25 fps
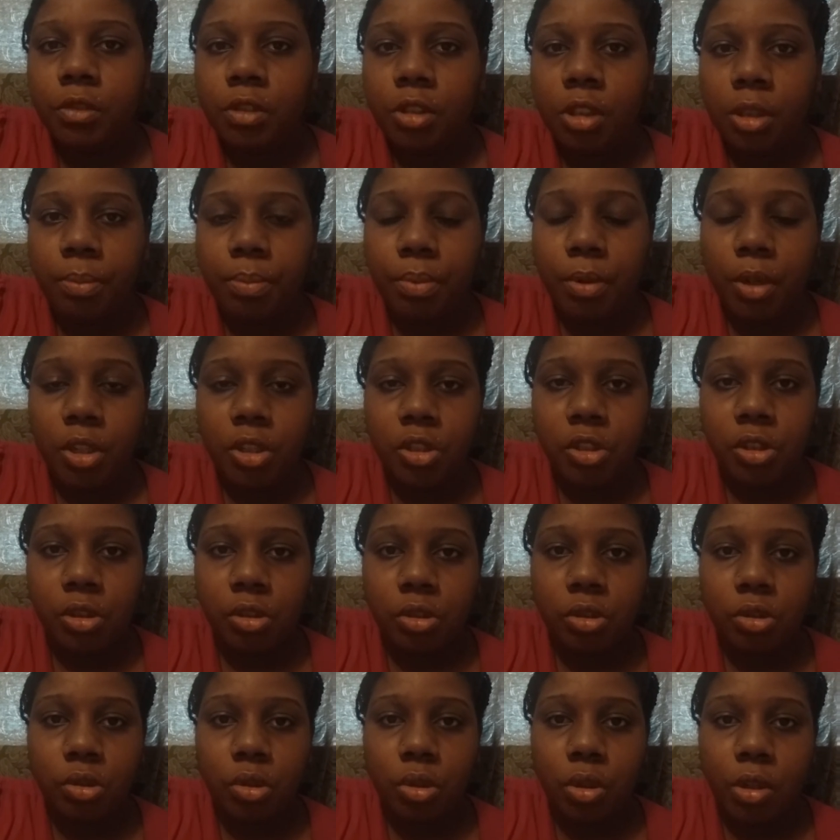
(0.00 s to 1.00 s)

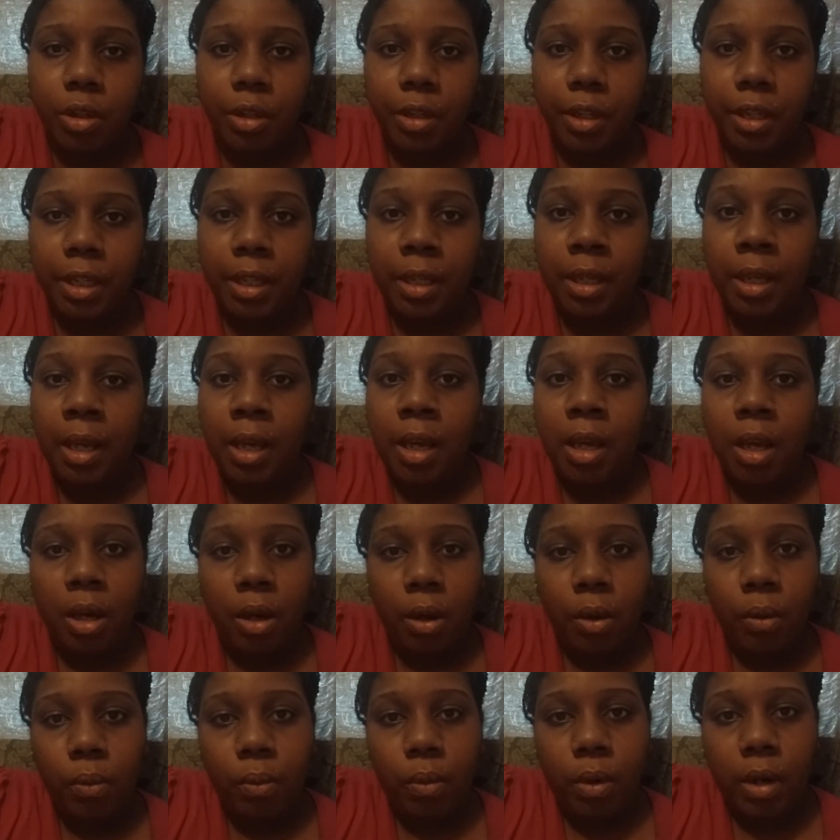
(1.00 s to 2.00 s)
depression story,
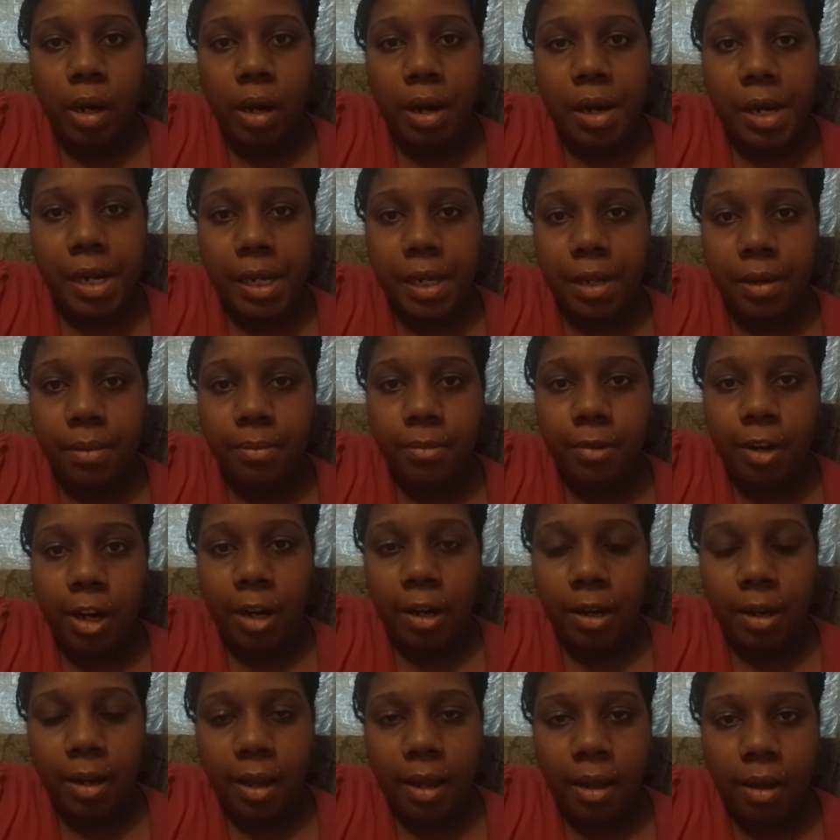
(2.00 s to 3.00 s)
where I am
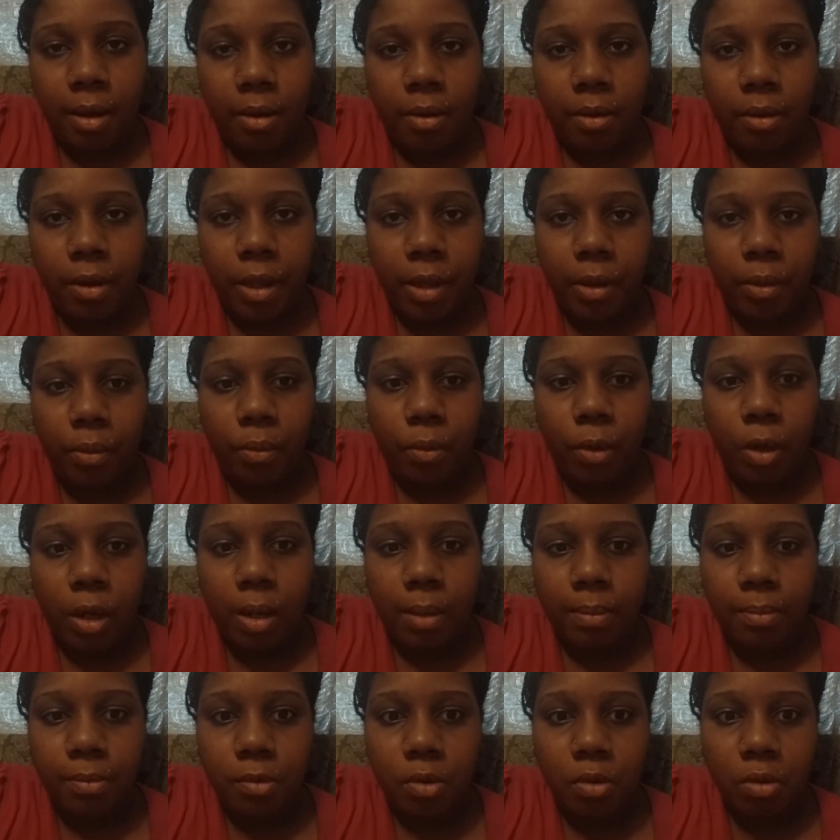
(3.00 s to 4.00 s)
right now, and what
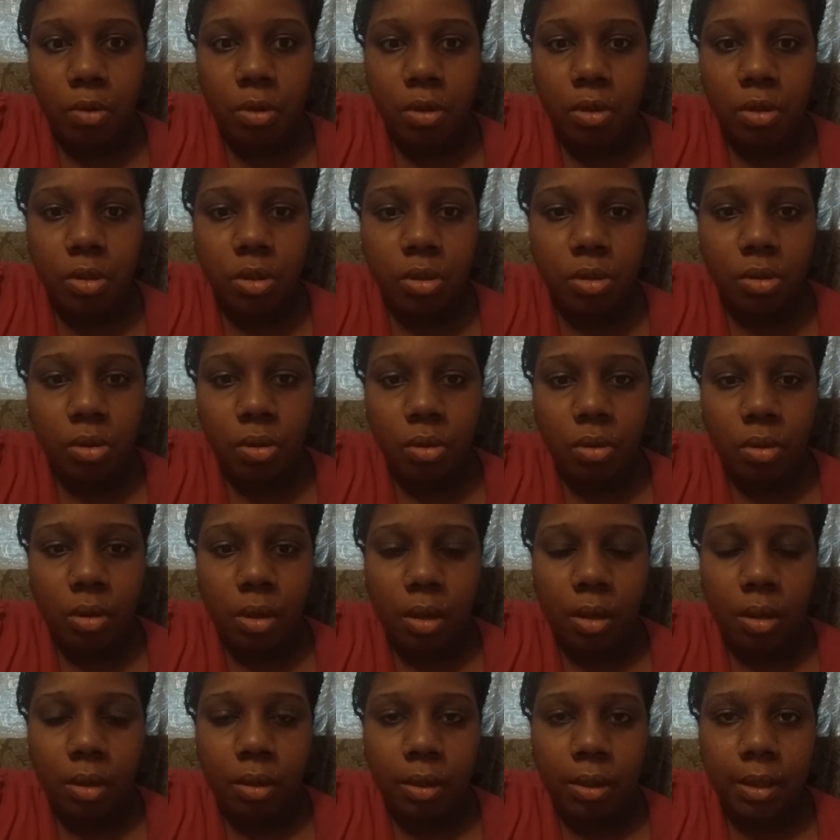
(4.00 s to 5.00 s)
I'm doing
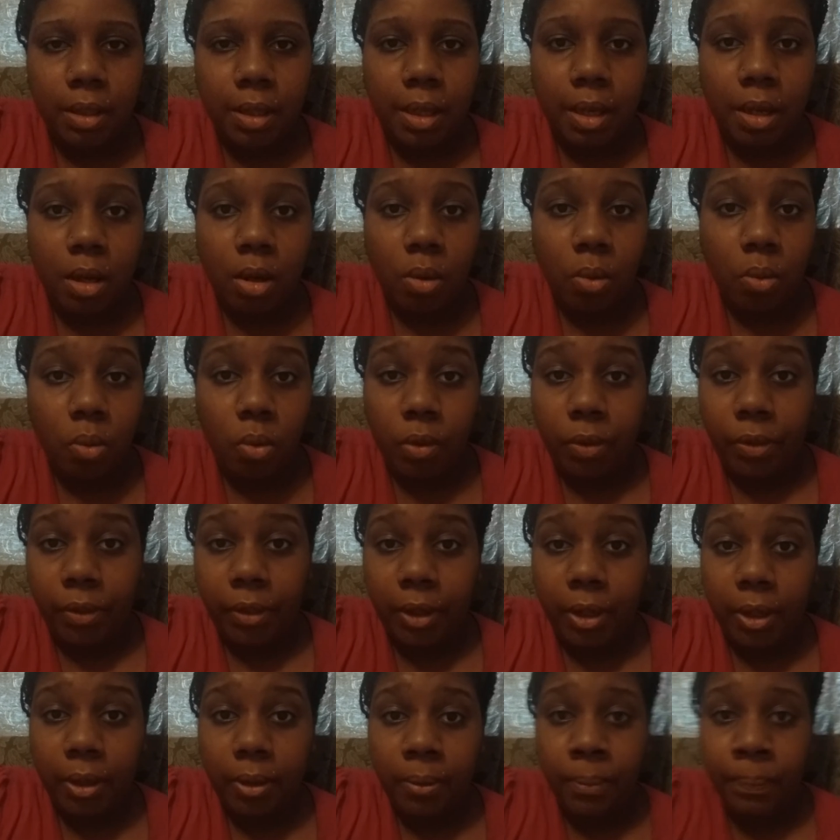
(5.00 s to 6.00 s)
to get help with
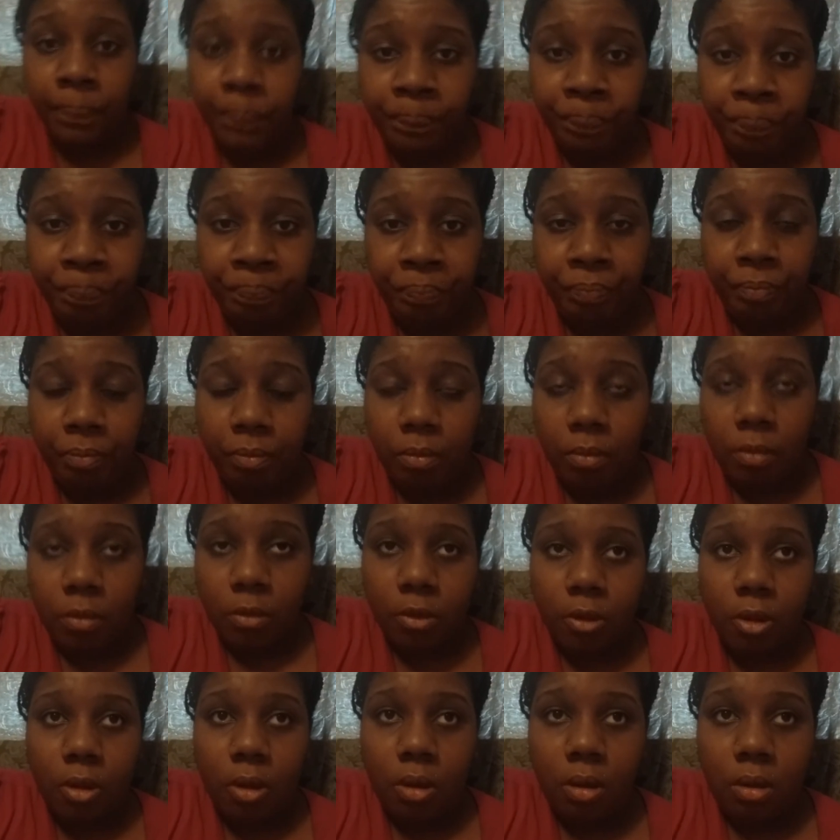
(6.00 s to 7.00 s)
it.
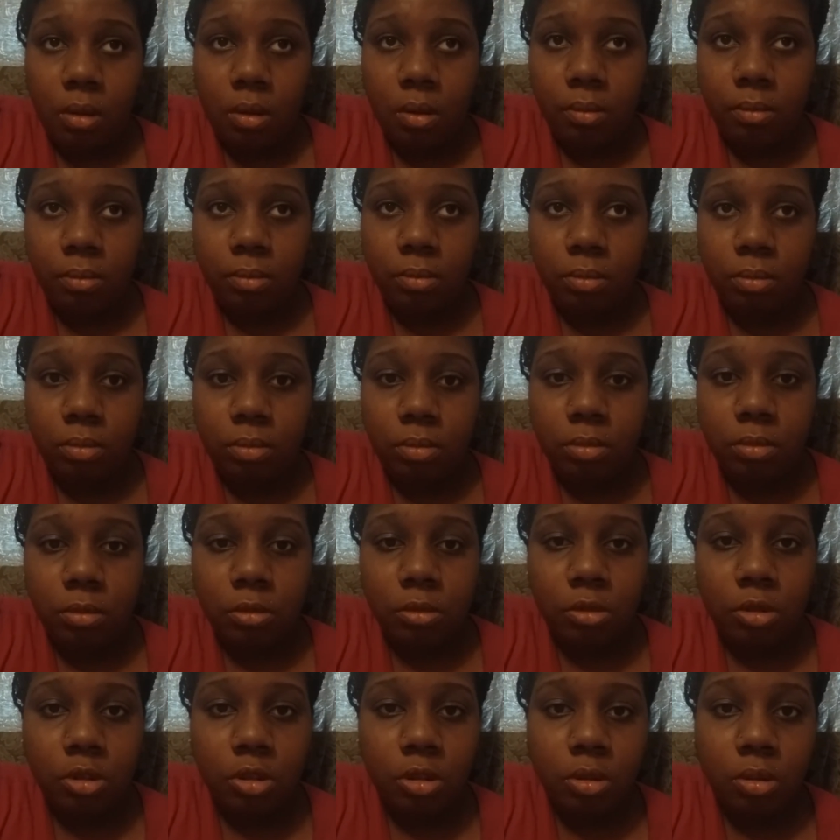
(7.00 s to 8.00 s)
I'm
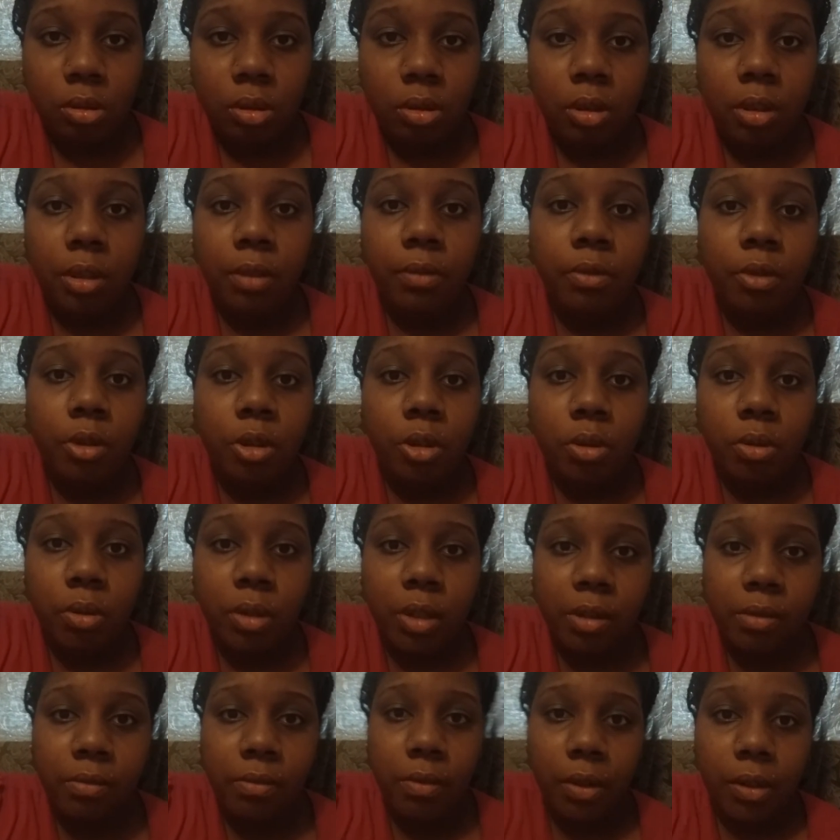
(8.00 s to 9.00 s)
just going to give you a
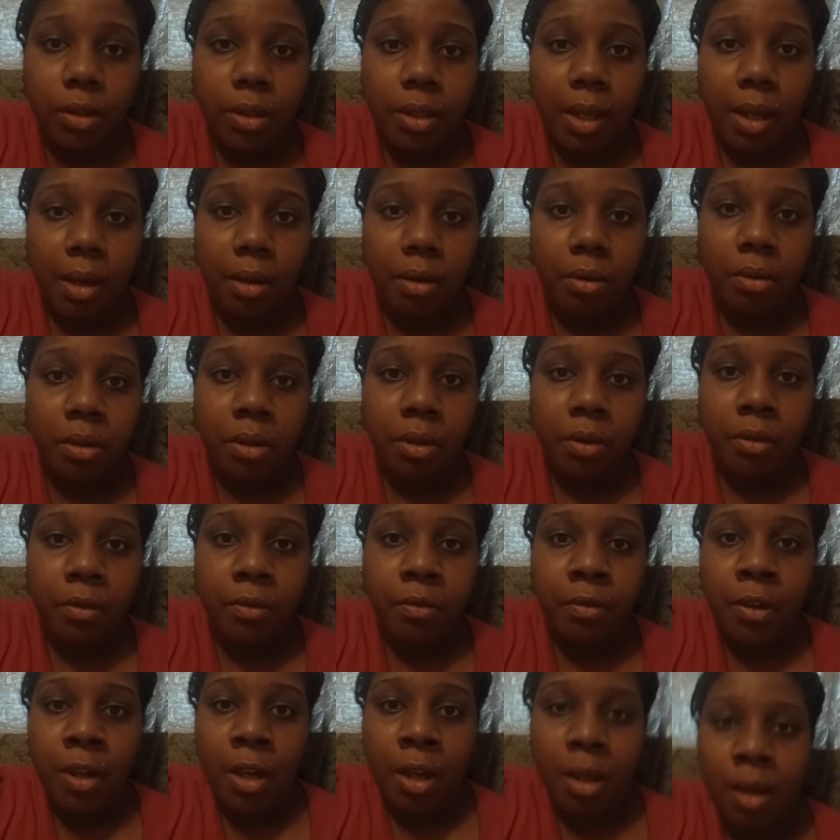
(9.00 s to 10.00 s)
quick rundown of
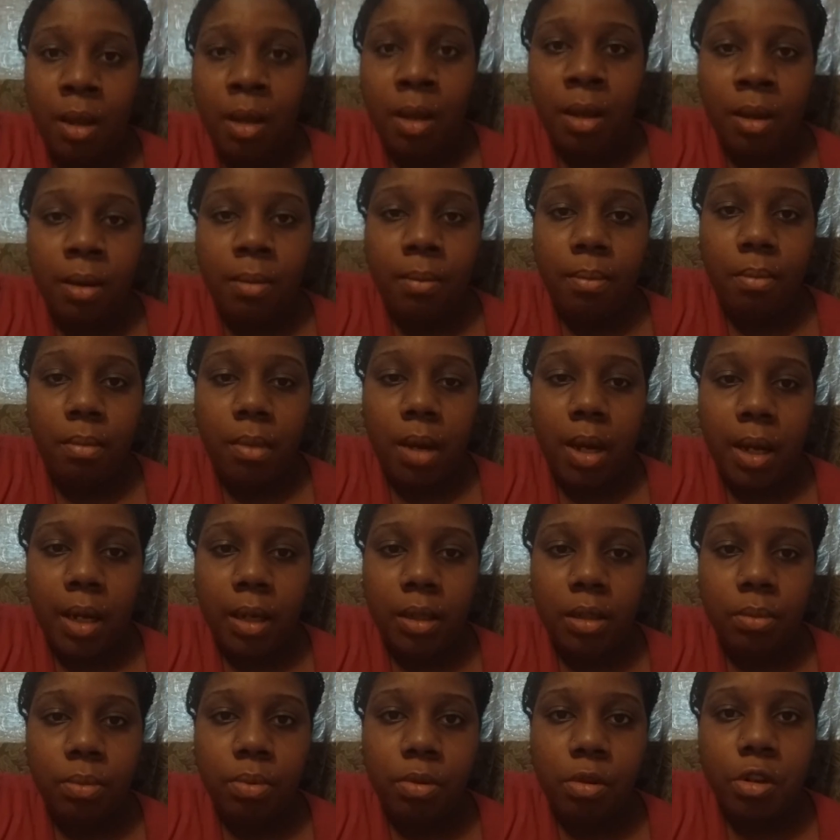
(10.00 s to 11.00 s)

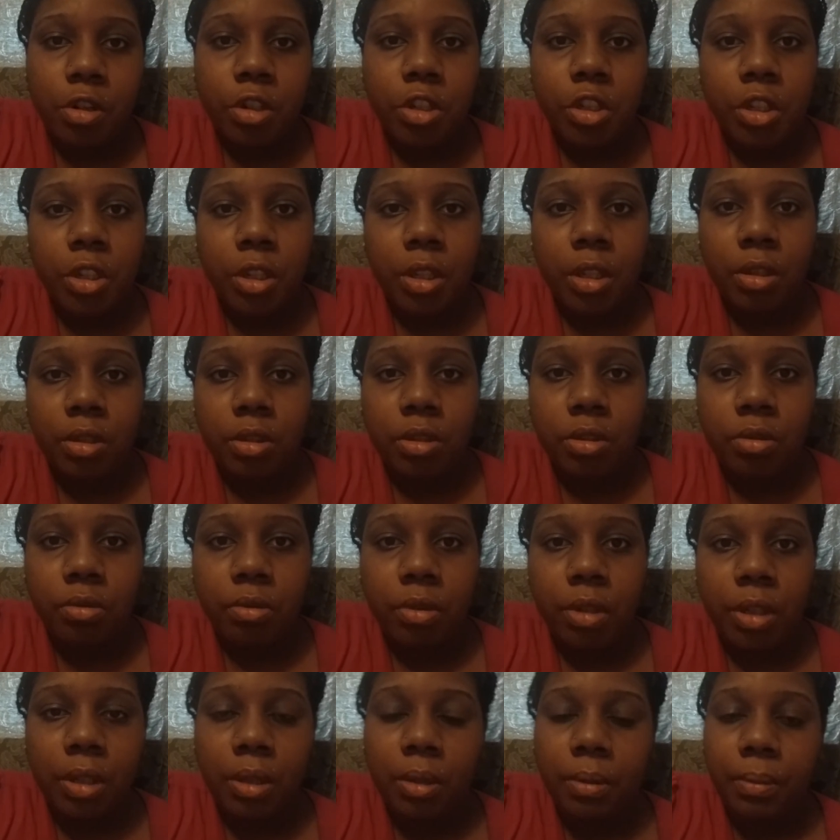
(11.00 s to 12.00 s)
my depression
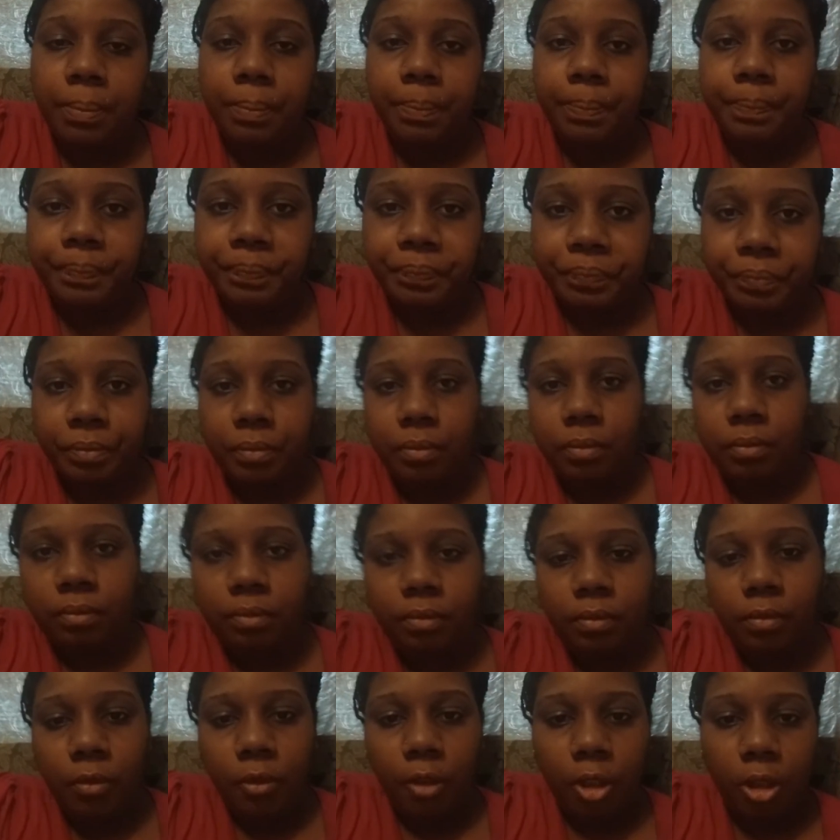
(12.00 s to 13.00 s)
history.
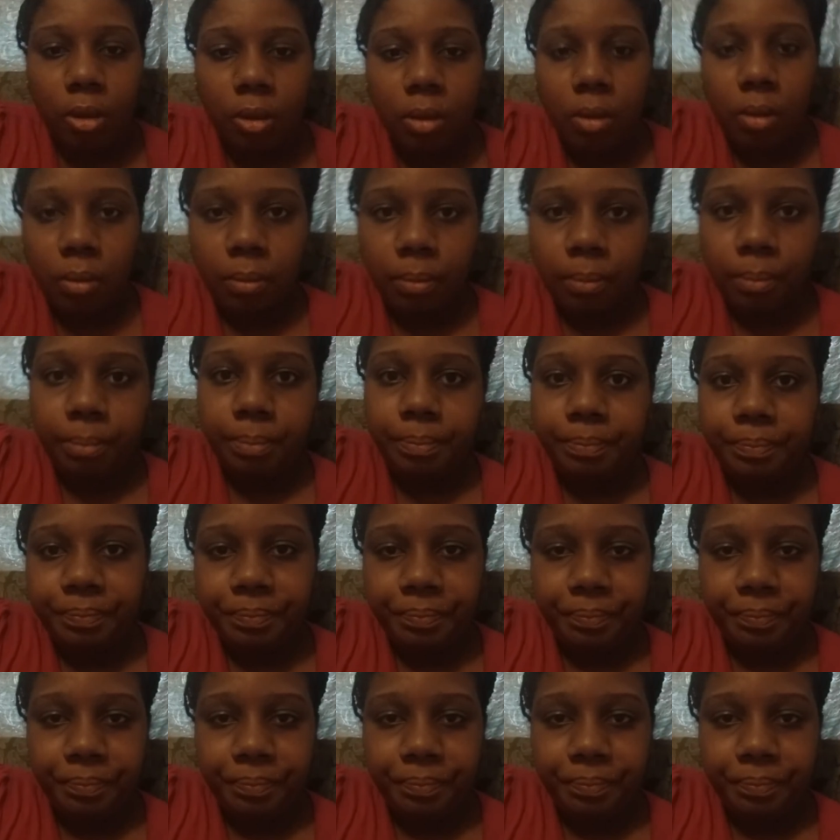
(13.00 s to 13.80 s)
Um,